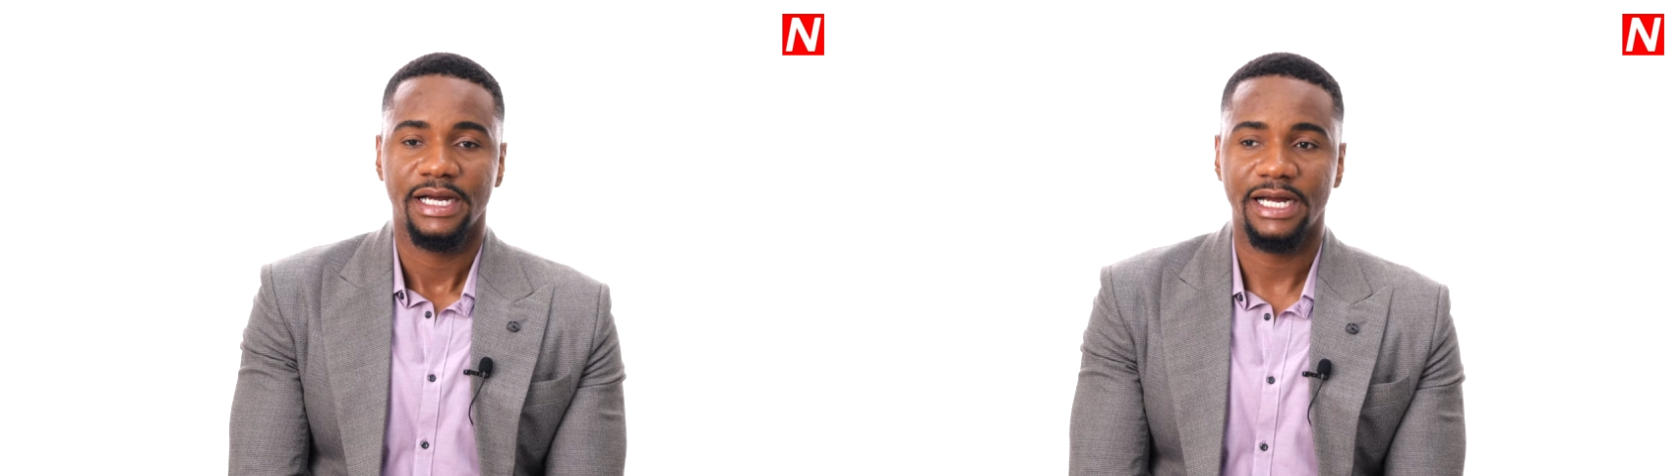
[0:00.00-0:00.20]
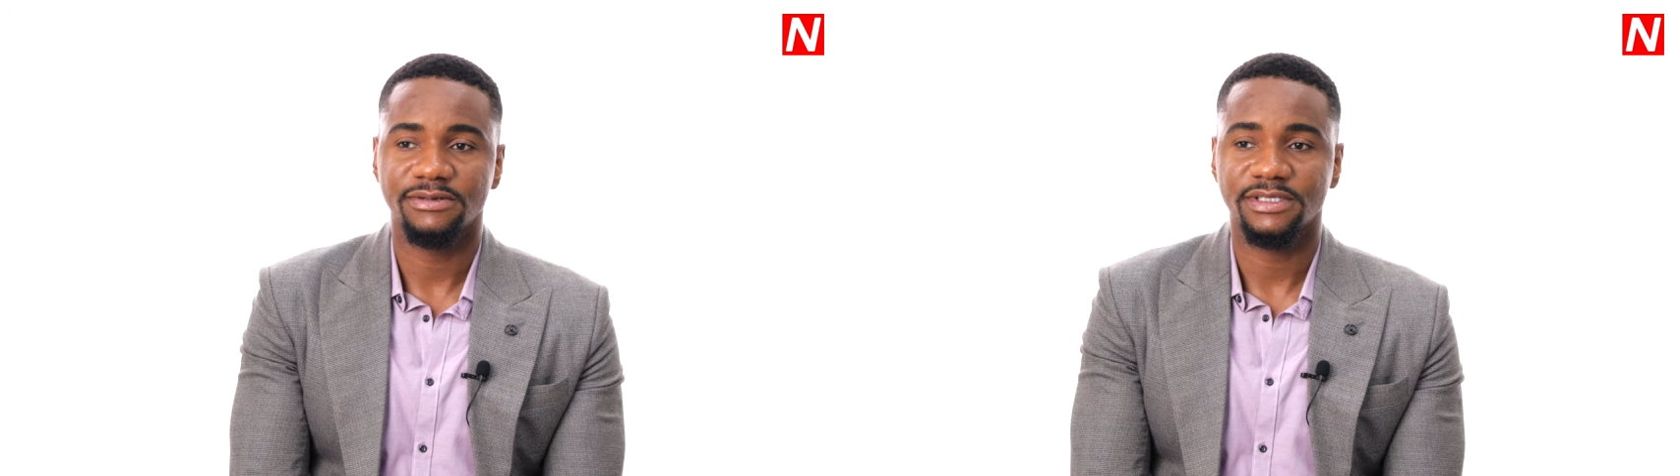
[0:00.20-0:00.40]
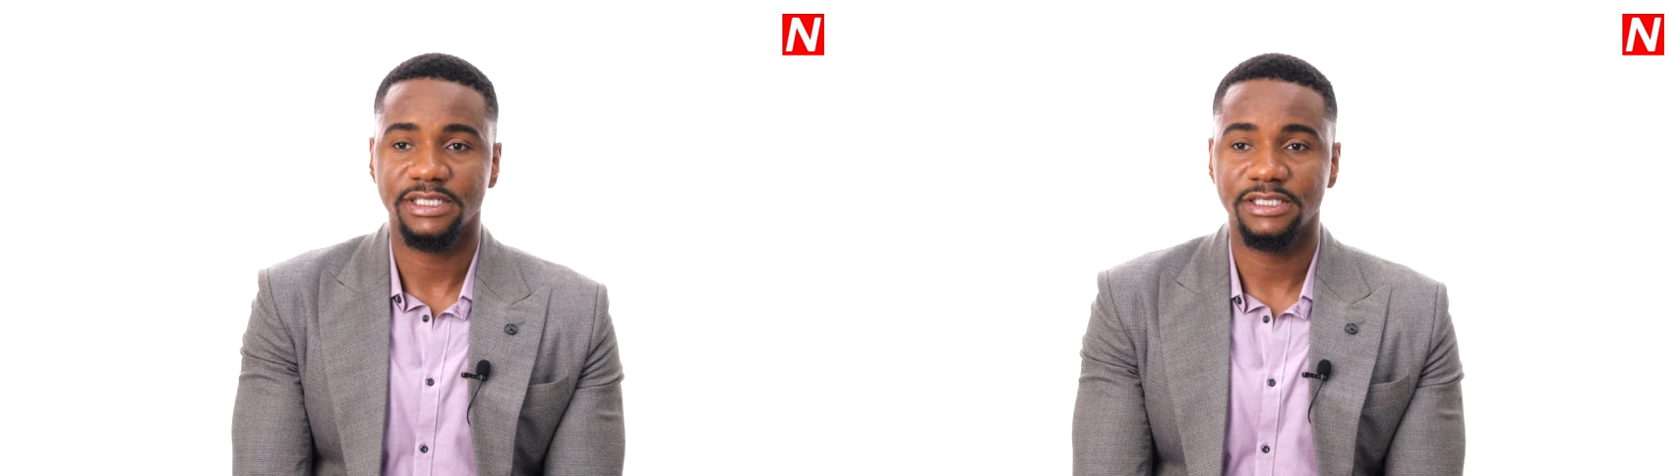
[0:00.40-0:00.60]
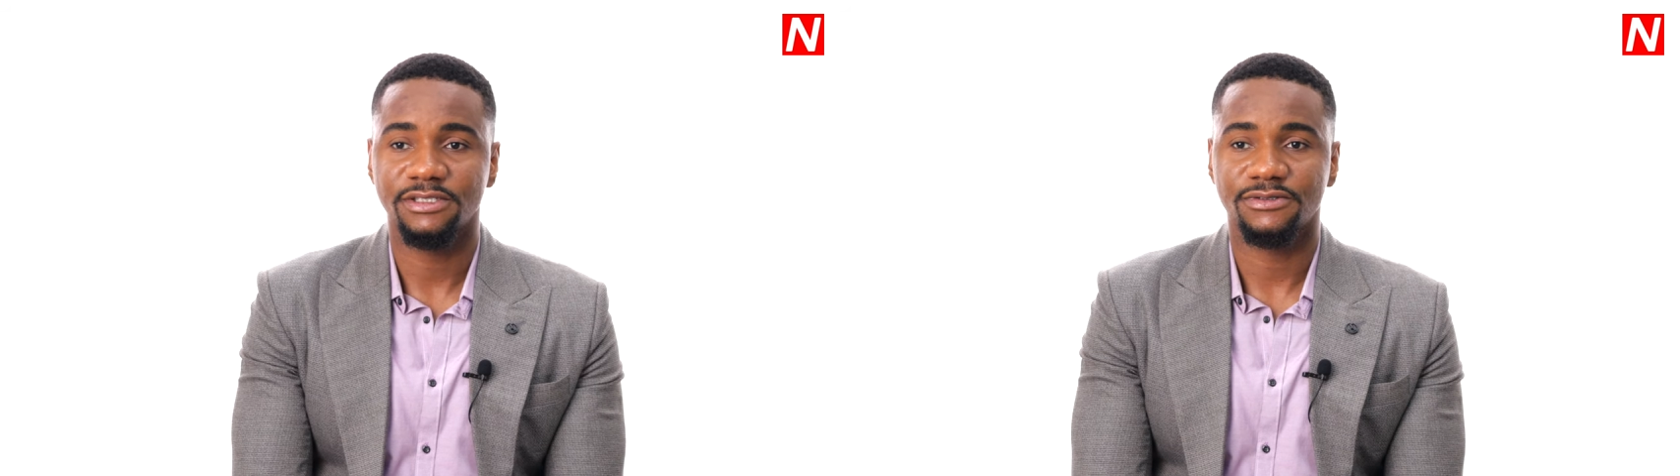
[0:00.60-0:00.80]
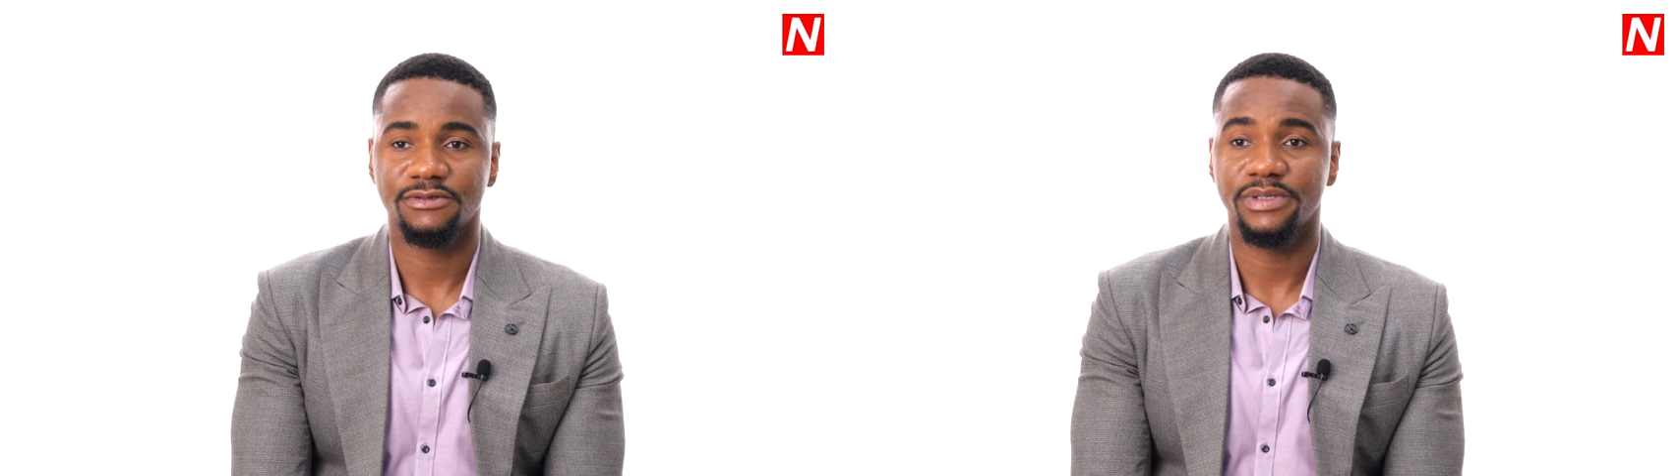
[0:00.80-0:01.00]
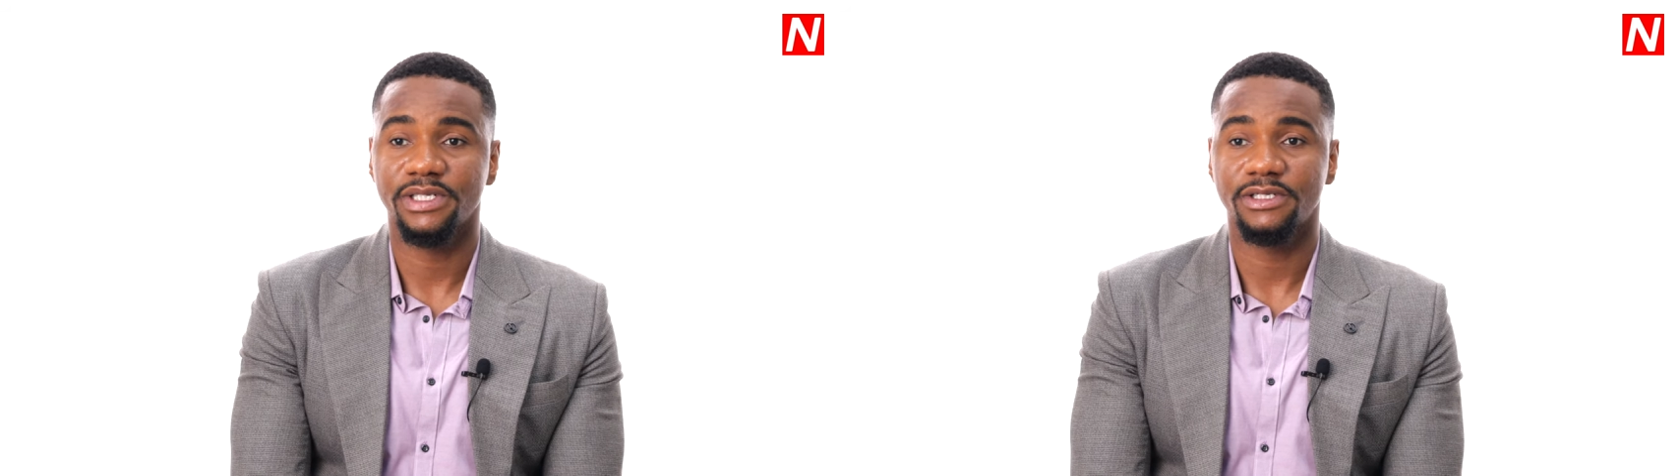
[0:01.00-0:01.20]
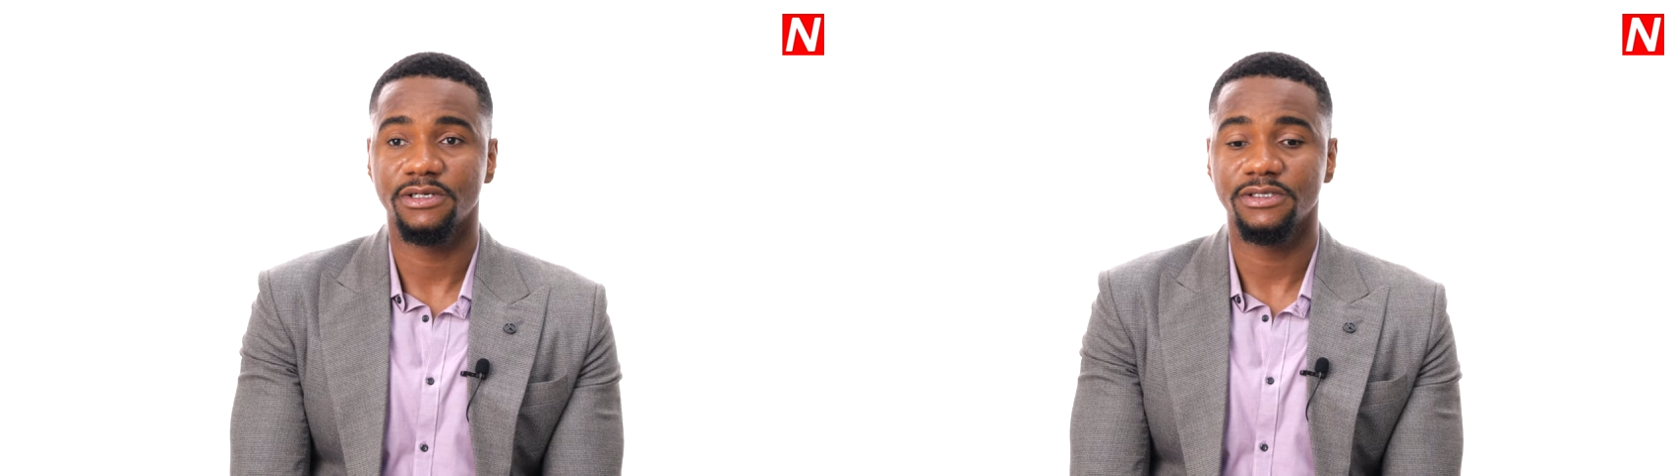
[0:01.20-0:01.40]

How has the industry been? The